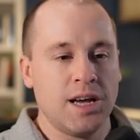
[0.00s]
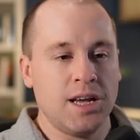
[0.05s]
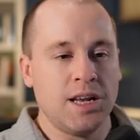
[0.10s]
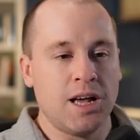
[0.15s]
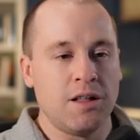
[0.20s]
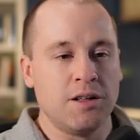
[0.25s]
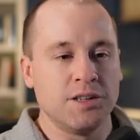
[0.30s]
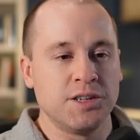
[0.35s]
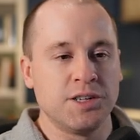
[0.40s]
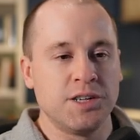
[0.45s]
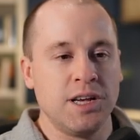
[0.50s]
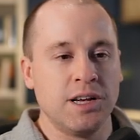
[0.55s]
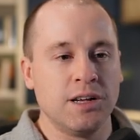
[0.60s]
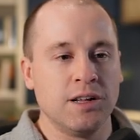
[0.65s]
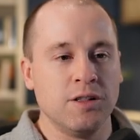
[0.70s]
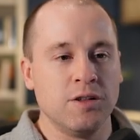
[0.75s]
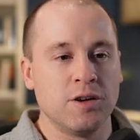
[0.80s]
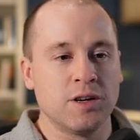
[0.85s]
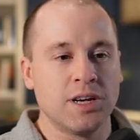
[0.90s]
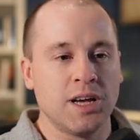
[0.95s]
Now let's take a
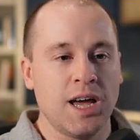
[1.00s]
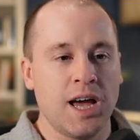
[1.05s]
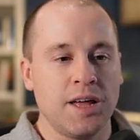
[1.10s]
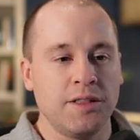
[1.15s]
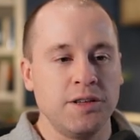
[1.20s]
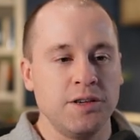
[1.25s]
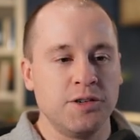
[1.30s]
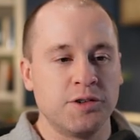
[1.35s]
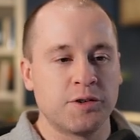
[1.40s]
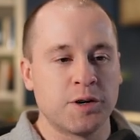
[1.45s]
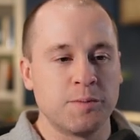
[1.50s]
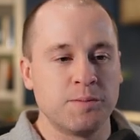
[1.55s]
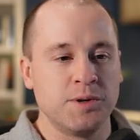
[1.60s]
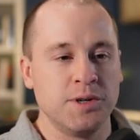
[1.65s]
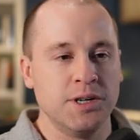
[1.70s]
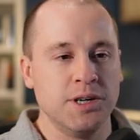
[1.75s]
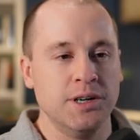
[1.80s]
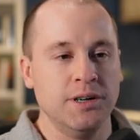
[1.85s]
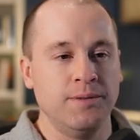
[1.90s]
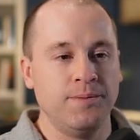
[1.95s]
look at these scripts
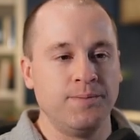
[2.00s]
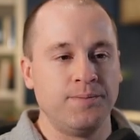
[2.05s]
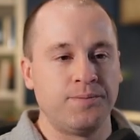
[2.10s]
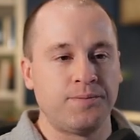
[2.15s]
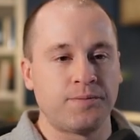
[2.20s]
here.